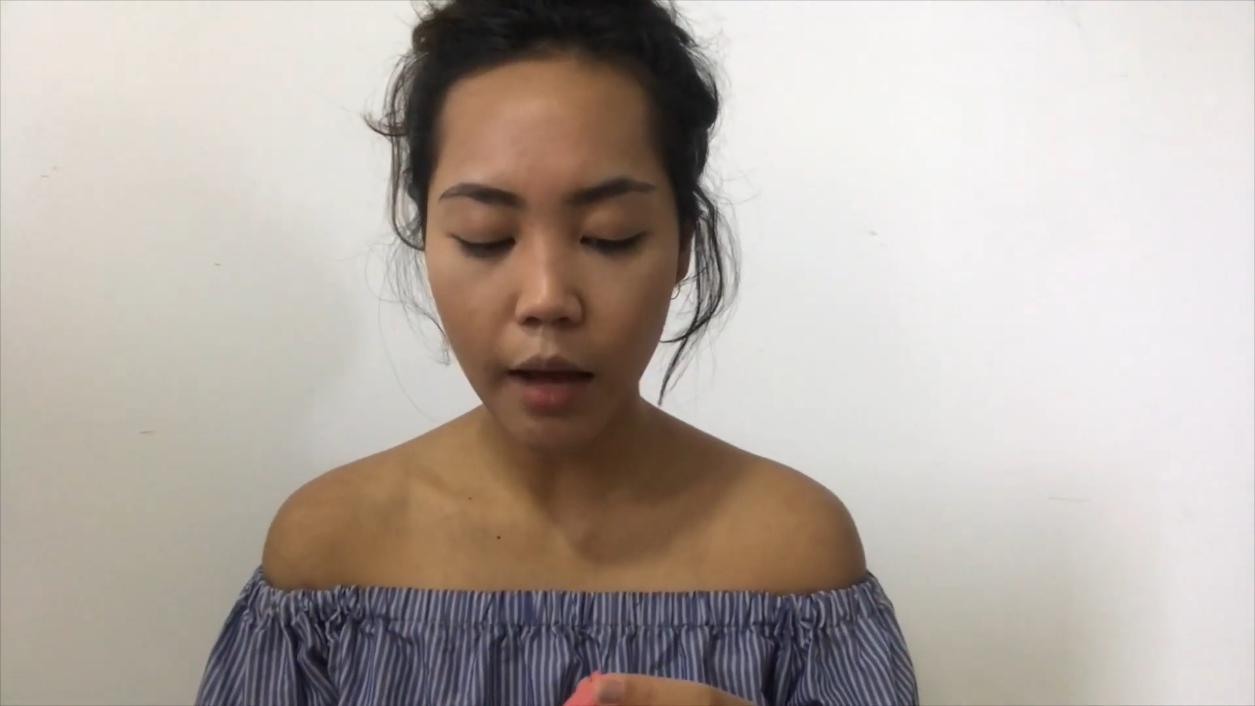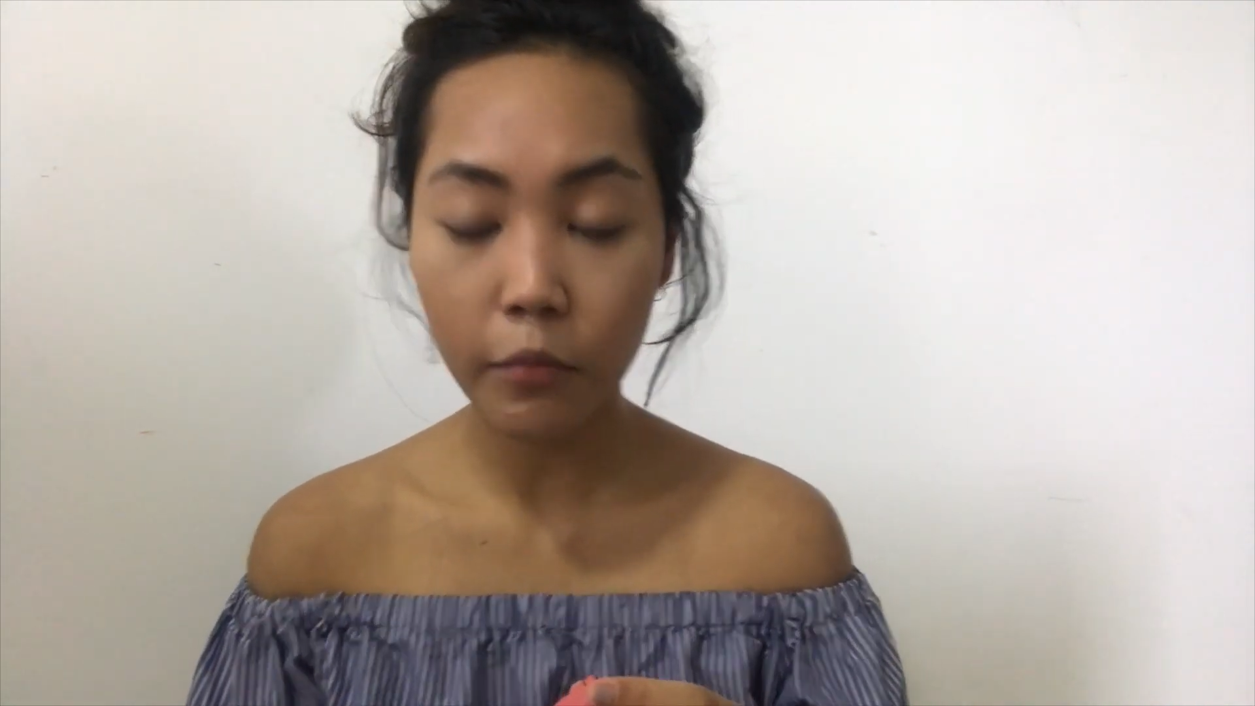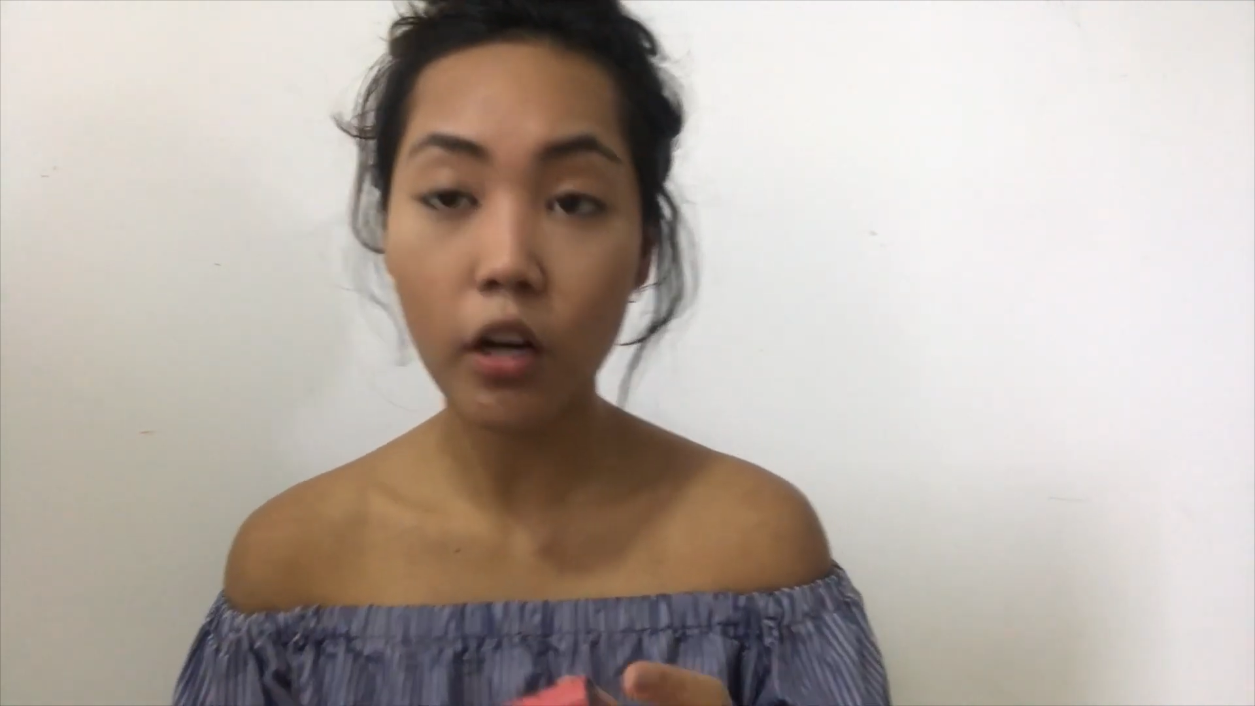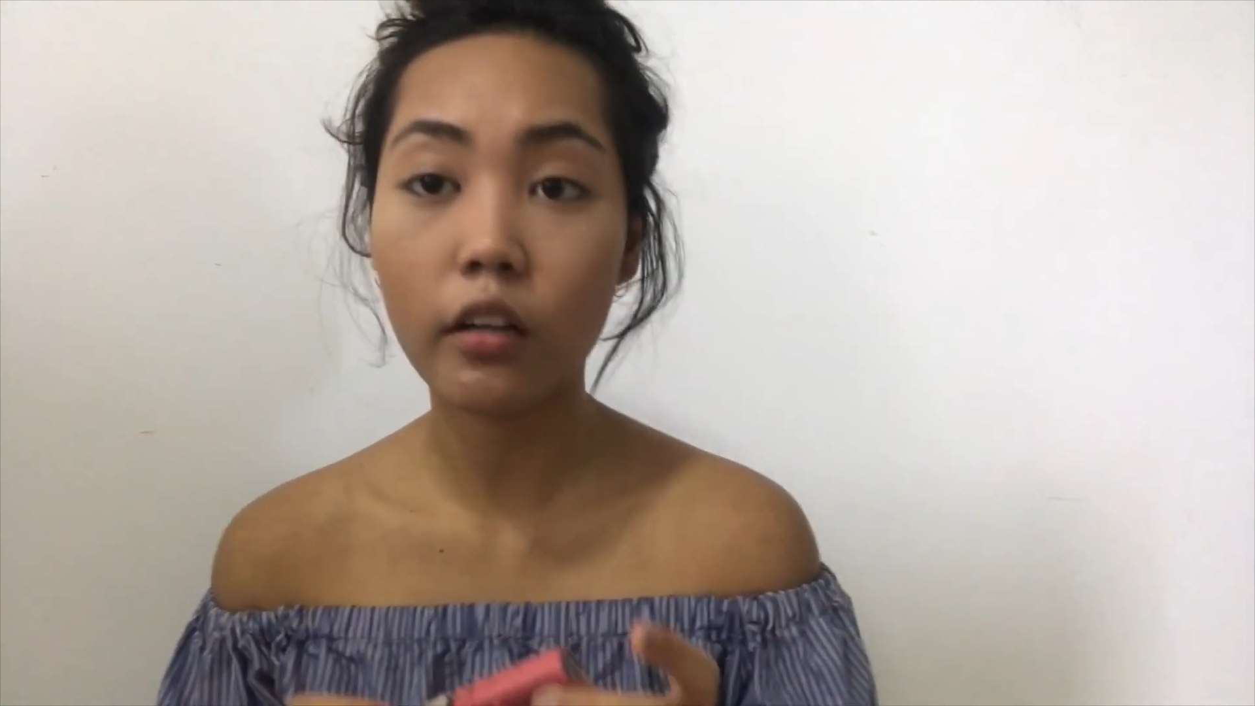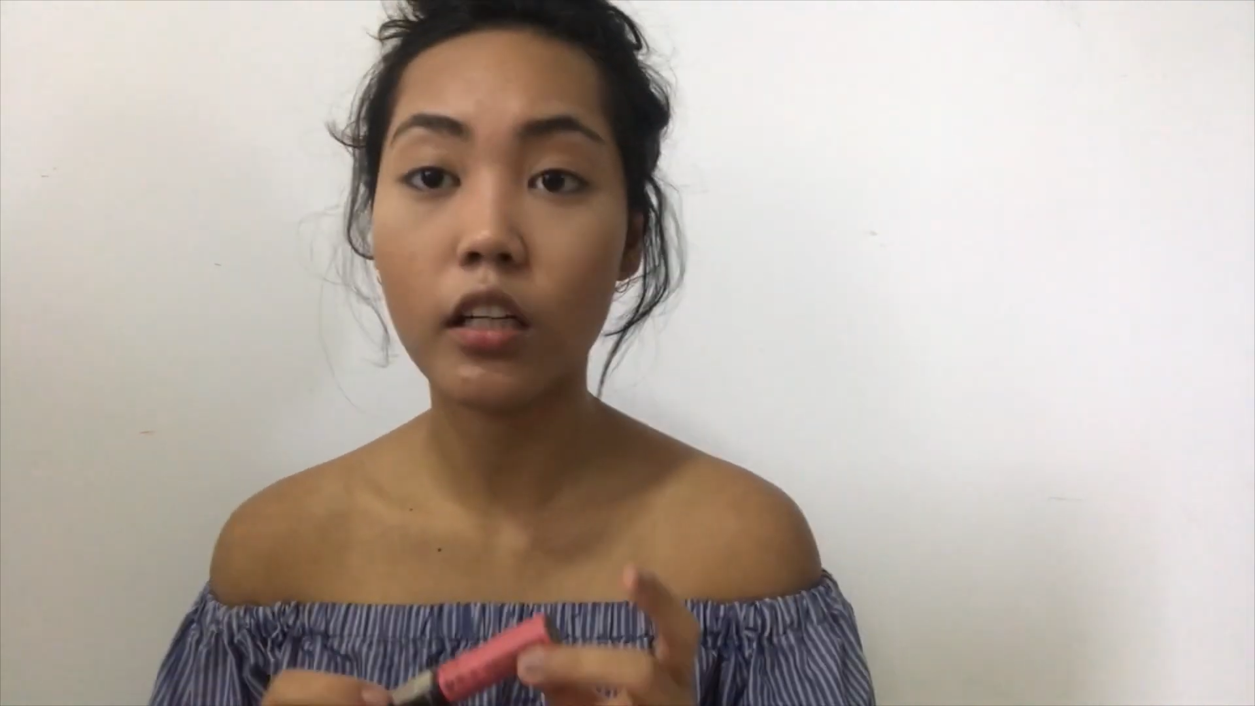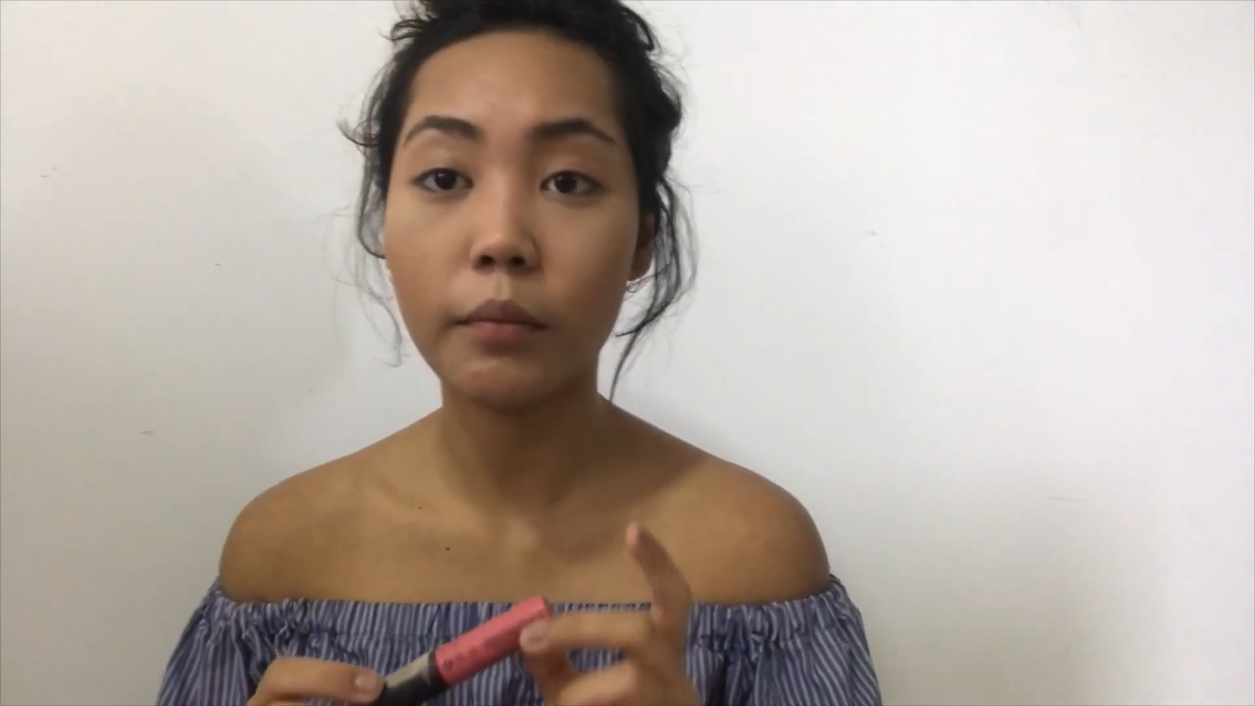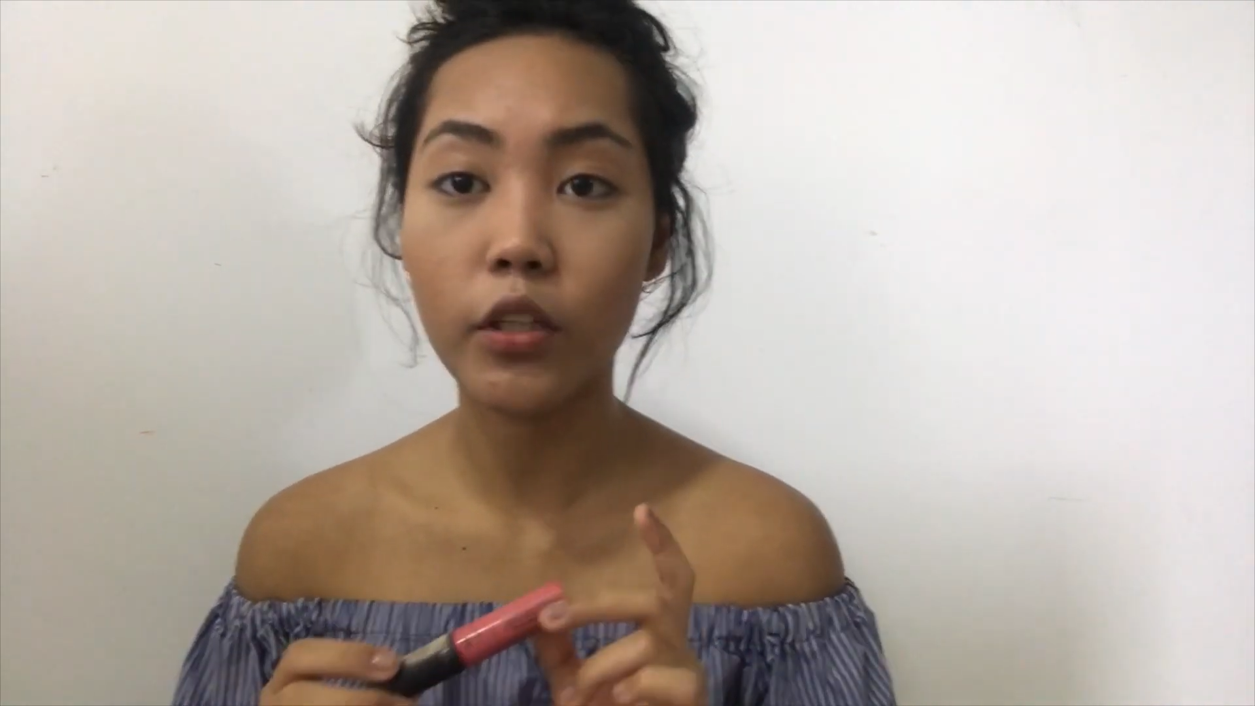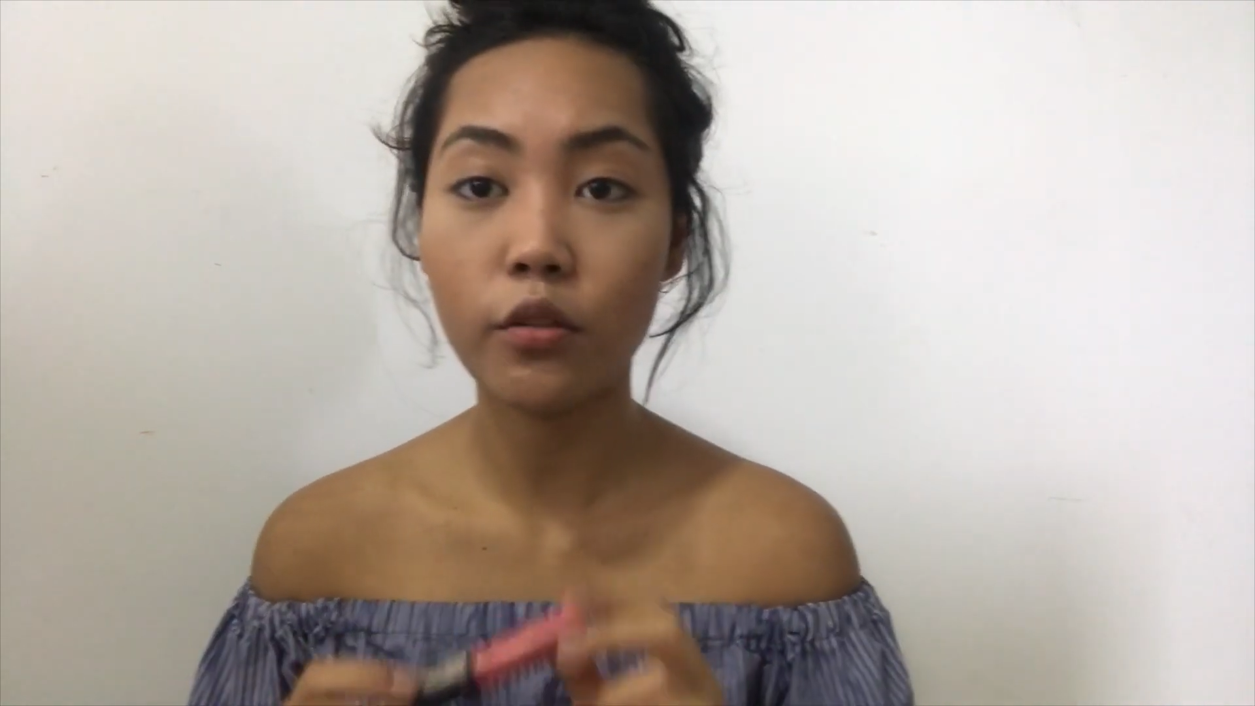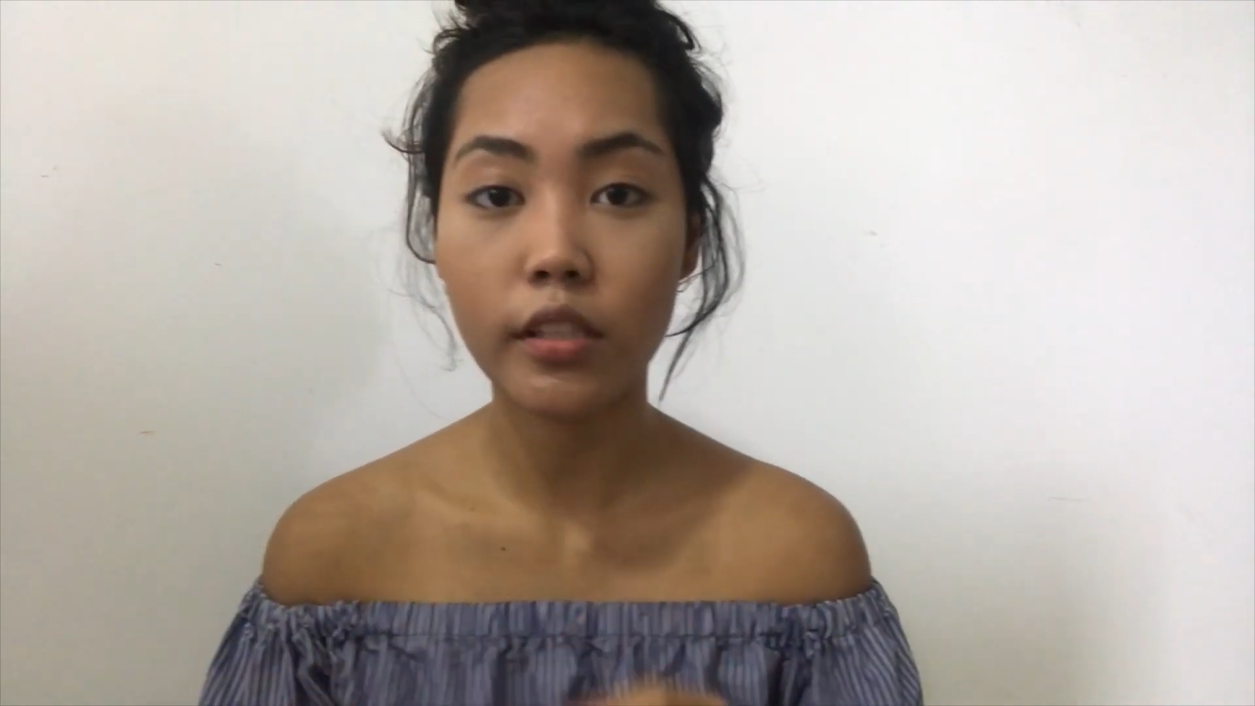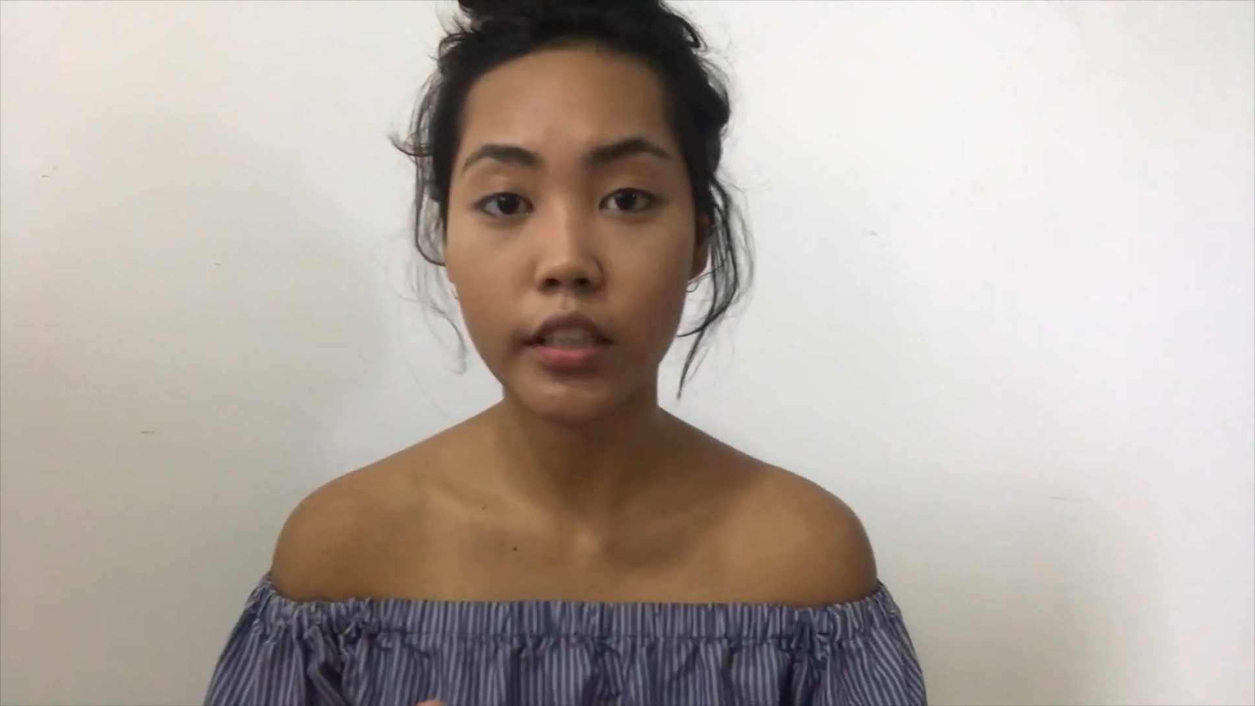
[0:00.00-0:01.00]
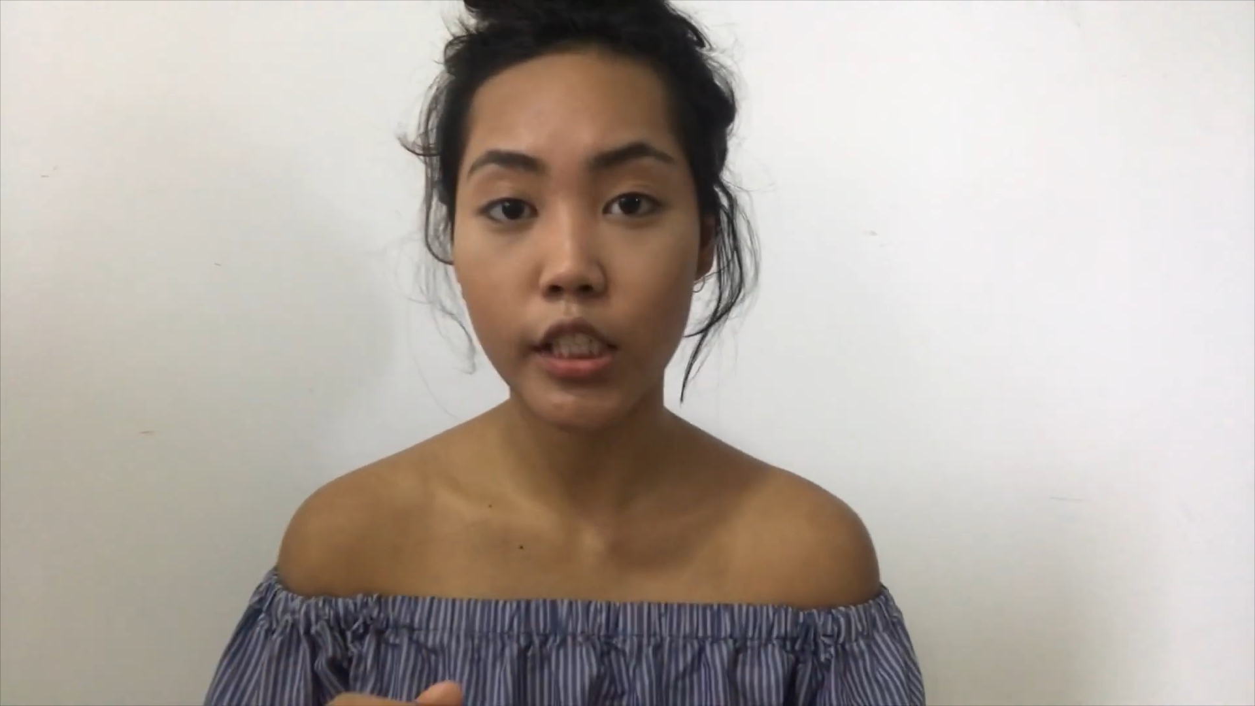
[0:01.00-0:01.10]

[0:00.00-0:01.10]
I'm not gonna be using